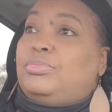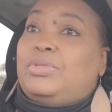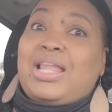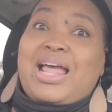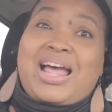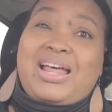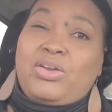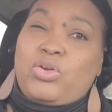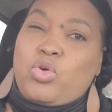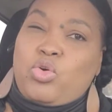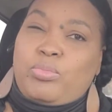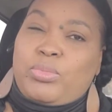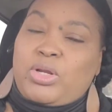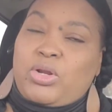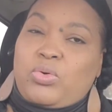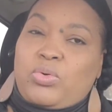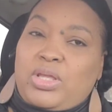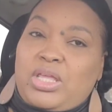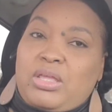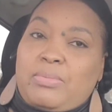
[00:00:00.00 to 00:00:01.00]
now I normally
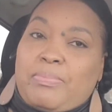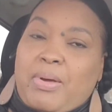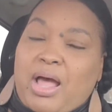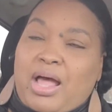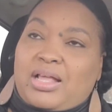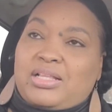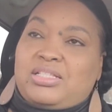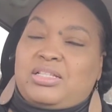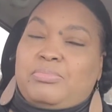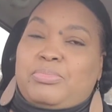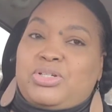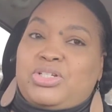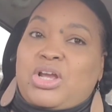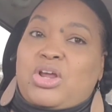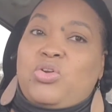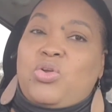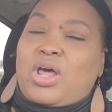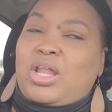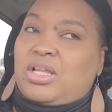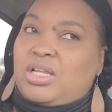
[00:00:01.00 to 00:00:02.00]
don't eat pasta, but
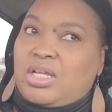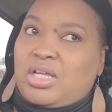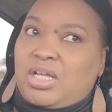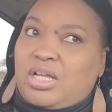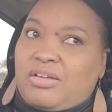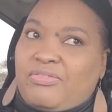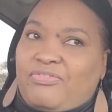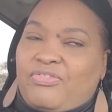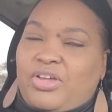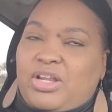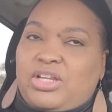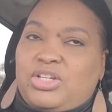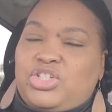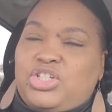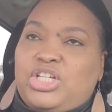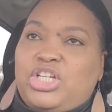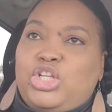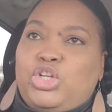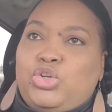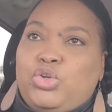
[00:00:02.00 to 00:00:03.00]
y'all know I love
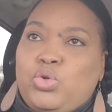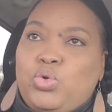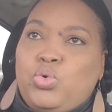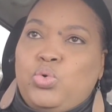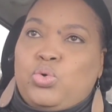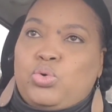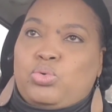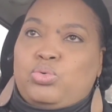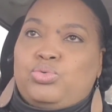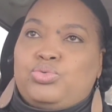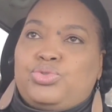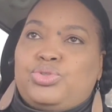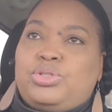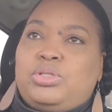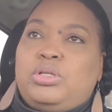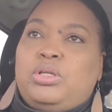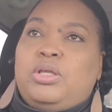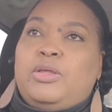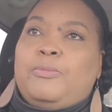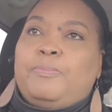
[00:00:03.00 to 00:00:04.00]
fettuccine
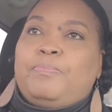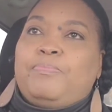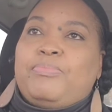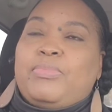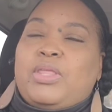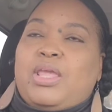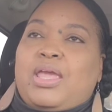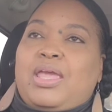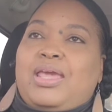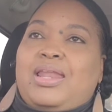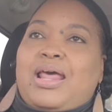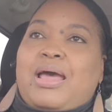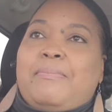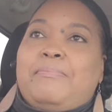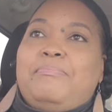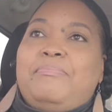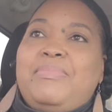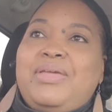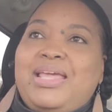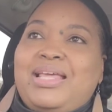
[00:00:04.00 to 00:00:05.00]
noodles. And I
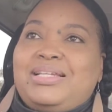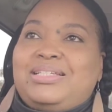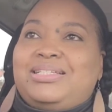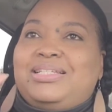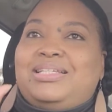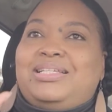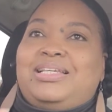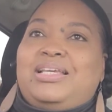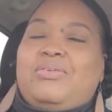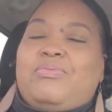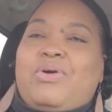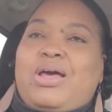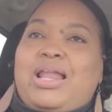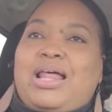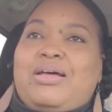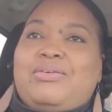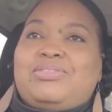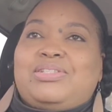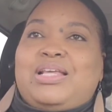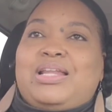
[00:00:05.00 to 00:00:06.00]
meant to get, while
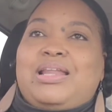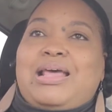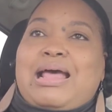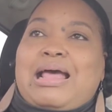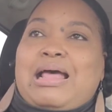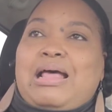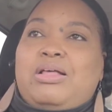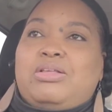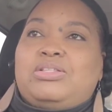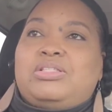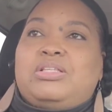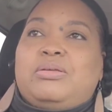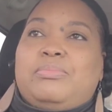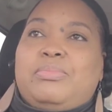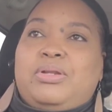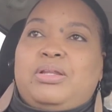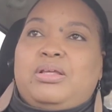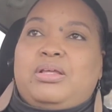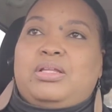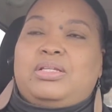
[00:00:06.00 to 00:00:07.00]
I was at the house,
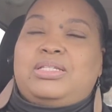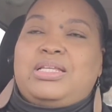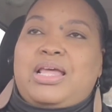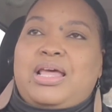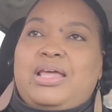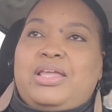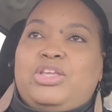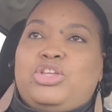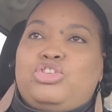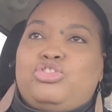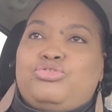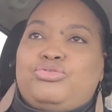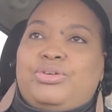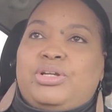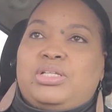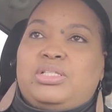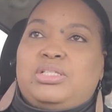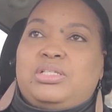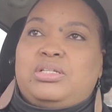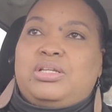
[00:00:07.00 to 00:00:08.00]
some of the Italian
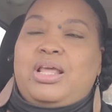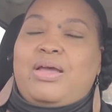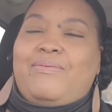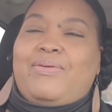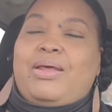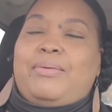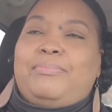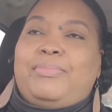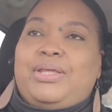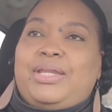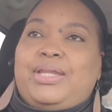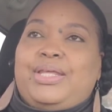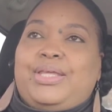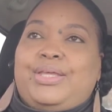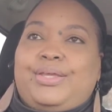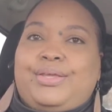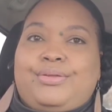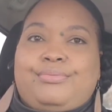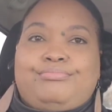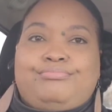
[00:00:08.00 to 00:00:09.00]
dressing. That's what I meant to
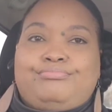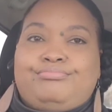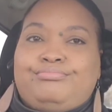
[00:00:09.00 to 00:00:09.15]
get.